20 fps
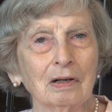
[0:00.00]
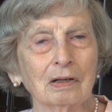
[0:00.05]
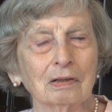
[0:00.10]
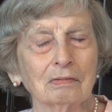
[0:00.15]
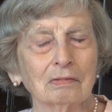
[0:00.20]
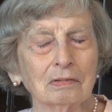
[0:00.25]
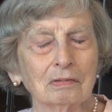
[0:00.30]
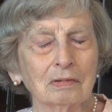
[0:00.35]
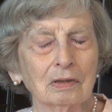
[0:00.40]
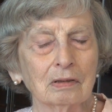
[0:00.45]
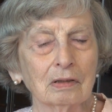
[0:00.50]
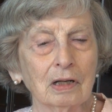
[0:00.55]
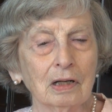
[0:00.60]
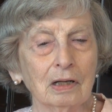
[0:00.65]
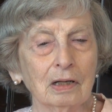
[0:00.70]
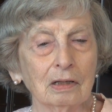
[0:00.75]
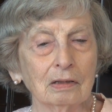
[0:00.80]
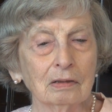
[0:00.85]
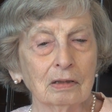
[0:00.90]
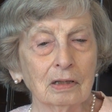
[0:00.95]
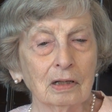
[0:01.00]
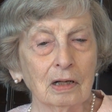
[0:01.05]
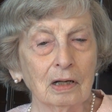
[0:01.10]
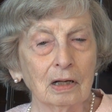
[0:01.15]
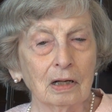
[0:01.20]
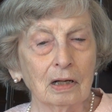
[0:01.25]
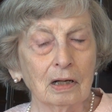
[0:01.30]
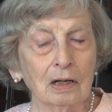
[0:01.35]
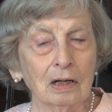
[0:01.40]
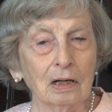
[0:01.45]
uh, and
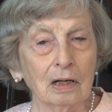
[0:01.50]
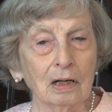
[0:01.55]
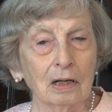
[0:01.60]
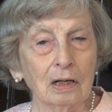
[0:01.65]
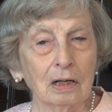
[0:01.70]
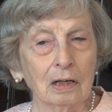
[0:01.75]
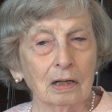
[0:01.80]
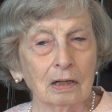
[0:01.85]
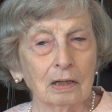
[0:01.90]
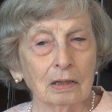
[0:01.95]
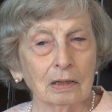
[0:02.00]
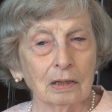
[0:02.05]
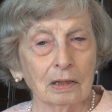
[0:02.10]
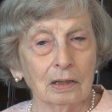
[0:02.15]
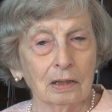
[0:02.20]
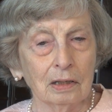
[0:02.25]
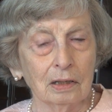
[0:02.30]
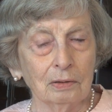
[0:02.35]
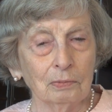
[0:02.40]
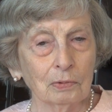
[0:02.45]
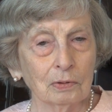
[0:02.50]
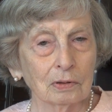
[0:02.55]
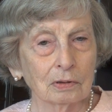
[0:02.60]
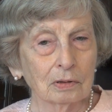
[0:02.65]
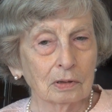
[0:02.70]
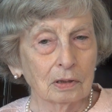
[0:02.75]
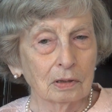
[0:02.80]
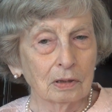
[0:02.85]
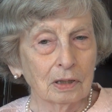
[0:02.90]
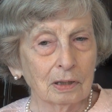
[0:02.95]
he
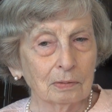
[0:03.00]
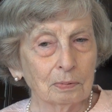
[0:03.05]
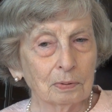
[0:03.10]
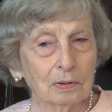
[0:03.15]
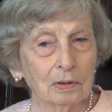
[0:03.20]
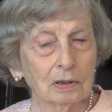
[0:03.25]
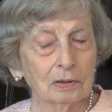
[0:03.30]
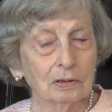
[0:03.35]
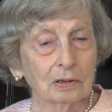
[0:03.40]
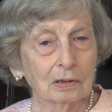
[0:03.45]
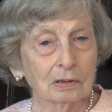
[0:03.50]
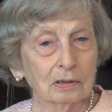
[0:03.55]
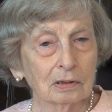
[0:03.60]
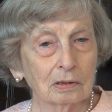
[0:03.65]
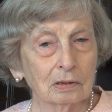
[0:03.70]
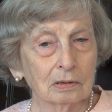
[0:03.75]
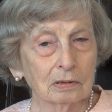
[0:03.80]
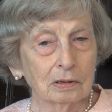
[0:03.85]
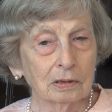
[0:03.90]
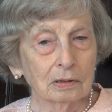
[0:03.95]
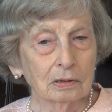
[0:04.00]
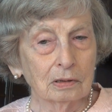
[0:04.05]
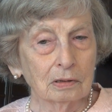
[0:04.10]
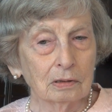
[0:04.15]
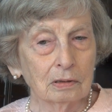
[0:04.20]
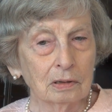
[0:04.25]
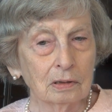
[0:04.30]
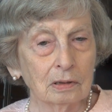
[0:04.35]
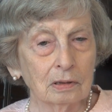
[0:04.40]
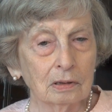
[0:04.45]
worked on that project until